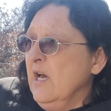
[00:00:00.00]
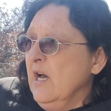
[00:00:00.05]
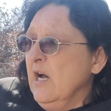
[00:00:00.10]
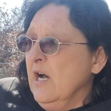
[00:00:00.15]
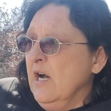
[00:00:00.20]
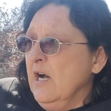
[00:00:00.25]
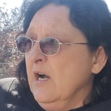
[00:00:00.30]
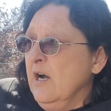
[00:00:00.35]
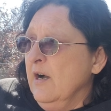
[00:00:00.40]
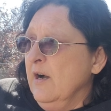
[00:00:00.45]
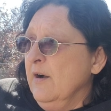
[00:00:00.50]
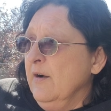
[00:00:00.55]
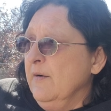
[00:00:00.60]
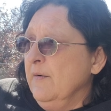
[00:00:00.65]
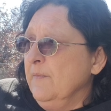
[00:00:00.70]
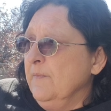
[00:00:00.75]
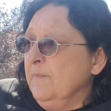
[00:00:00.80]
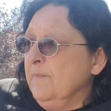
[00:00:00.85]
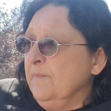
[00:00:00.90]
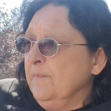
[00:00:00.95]
uh,
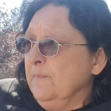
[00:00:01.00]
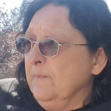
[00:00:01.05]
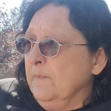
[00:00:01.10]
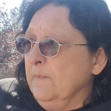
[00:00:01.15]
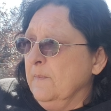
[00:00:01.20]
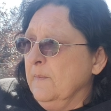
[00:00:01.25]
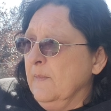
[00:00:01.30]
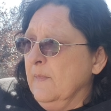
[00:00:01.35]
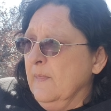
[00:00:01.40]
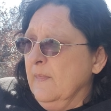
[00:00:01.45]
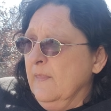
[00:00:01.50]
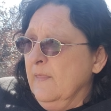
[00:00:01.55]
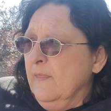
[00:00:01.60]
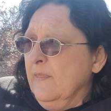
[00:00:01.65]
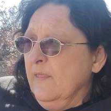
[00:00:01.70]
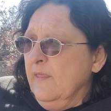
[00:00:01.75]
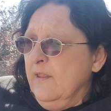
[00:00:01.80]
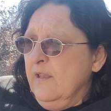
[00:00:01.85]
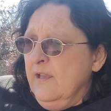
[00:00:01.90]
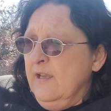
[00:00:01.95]

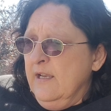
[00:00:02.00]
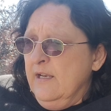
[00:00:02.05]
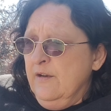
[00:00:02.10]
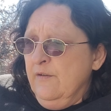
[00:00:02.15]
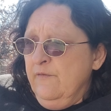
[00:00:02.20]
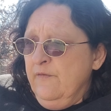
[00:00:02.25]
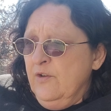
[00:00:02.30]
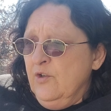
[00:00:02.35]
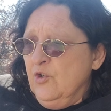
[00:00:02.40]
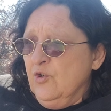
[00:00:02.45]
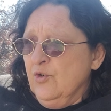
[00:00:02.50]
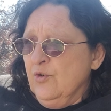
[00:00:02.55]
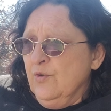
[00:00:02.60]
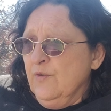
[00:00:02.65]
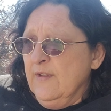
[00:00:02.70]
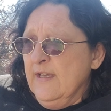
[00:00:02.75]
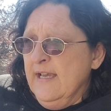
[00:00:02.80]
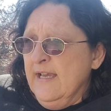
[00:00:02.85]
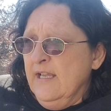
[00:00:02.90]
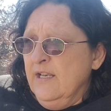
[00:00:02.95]
the
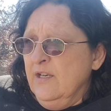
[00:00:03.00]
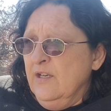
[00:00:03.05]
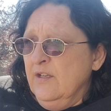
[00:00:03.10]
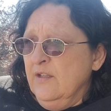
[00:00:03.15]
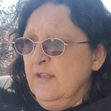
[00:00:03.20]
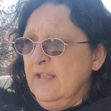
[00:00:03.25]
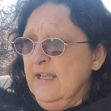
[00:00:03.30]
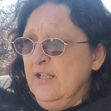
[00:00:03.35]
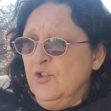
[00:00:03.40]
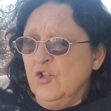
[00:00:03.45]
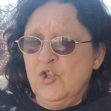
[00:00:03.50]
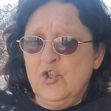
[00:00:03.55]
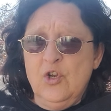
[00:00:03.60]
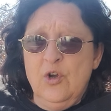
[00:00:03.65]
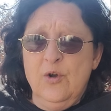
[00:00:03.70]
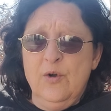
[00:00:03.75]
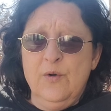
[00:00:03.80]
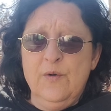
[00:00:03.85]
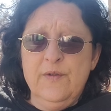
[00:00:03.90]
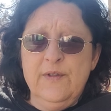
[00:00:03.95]
individual that that
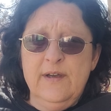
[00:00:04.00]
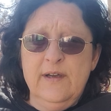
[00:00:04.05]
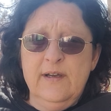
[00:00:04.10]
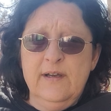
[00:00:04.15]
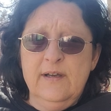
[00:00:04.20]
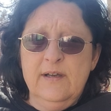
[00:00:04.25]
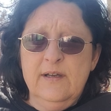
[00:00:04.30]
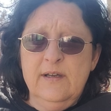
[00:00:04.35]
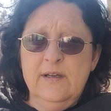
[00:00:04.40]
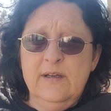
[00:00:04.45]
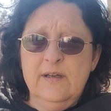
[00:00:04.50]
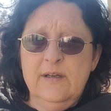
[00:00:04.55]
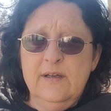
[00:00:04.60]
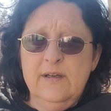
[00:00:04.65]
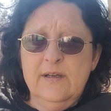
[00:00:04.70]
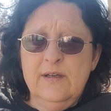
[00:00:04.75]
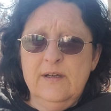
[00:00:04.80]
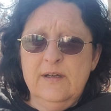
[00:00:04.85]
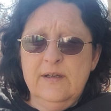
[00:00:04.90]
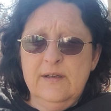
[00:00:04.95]
stole the
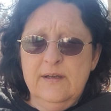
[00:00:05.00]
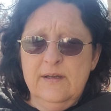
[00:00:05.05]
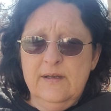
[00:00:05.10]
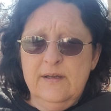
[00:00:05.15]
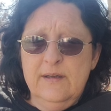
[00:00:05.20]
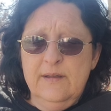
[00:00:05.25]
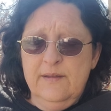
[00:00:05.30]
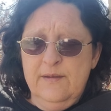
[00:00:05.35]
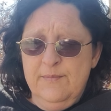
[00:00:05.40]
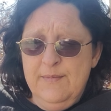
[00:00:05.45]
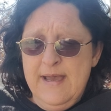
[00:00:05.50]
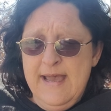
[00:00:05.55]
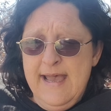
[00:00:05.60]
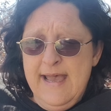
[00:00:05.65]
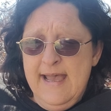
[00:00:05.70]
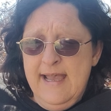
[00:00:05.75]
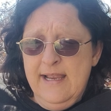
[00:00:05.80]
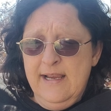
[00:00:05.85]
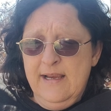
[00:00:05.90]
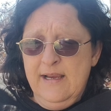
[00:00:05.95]
the
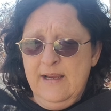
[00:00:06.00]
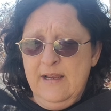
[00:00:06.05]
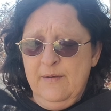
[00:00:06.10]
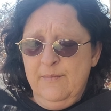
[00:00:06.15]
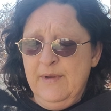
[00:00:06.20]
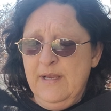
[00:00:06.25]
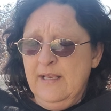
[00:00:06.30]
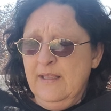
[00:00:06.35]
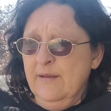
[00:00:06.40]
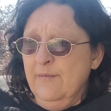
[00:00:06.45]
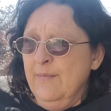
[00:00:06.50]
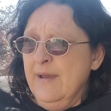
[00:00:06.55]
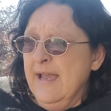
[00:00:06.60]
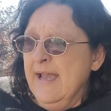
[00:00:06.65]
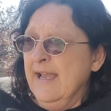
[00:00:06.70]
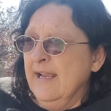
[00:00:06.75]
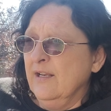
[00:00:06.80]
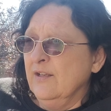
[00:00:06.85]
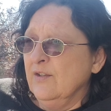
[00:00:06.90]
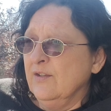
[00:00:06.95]
mag, I mean the
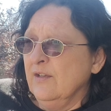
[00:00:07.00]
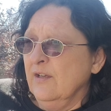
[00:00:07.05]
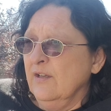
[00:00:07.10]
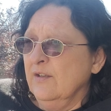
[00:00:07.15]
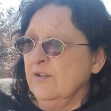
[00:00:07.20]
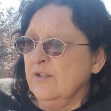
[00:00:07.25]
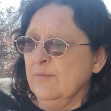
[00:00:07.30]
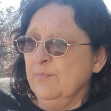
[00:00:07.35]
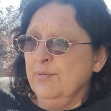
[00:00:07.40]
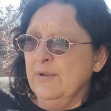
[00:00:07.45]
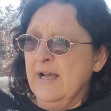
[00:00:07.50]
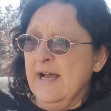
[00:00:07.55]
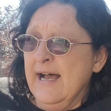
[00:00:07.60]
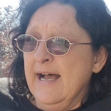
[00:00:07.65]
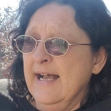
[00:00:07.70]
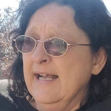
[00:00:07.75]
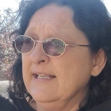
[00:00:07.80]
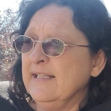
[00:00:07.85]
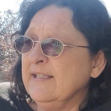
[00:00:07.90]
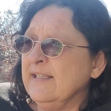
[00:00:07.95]
mag's uh,
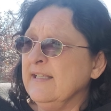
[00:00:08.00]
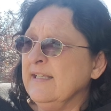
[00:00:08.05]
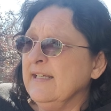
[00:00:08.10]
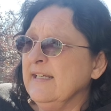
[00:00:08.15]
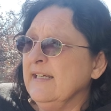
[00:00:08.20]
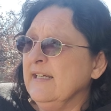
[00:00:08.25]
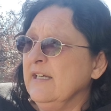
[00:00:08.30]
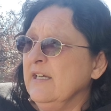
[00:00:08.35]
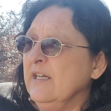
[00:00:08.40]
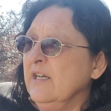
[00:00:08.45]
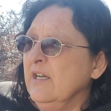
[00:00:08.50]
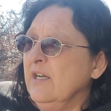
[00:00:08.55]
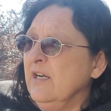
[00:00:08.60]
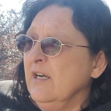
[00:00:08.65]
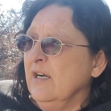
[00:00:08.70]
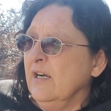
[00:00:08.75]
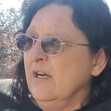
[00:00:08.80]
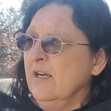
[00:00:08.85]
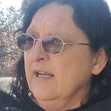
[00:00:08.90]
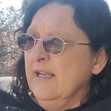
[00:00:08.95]
supplies
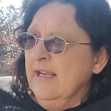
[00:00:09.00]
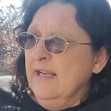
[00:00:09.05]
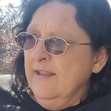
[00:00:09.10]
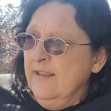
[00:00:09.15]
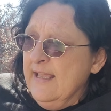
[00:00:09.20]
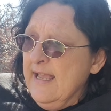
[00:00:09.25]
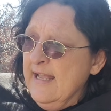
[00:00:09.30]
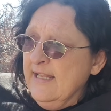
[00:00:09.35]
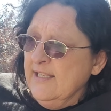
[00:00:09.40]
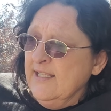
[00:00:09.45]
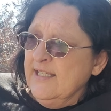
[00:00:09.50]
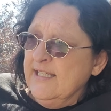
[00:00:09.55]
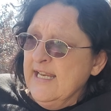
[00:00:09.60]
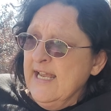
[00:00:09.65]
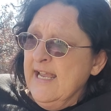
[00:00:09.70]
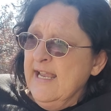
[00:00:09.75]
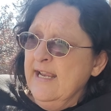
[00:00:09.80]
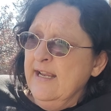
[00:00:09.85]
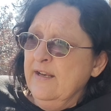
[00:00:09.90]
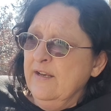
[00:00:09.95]
uh, in that
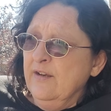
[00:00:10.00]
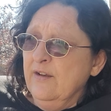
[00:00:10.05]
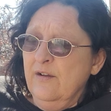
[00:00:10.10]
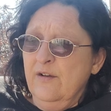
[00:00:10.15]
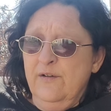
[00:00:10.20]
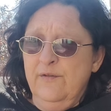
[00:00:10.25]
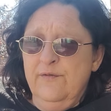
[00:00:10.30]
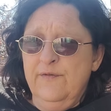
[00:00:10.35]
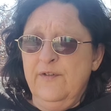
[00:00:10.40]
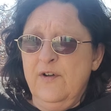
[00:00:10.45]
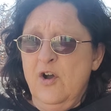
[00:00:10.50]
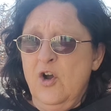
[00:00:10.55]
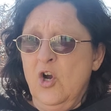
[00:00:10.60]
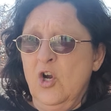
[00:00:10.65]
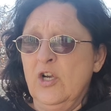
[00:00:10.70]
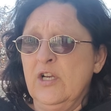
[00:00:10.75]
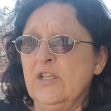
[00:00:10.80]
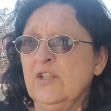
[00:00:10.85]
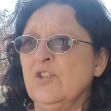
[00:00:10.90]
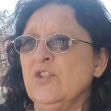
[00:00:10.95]
state of
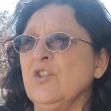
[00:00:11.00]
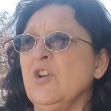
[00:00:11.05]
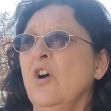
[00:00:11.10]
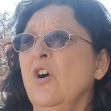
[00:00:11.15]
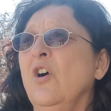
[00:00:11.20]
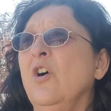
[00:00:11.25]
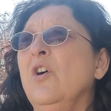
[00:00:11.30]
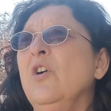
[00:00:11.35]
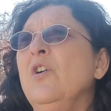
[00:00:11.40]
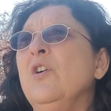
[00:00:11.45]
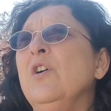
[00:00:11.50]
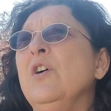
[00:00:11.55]
Arkansas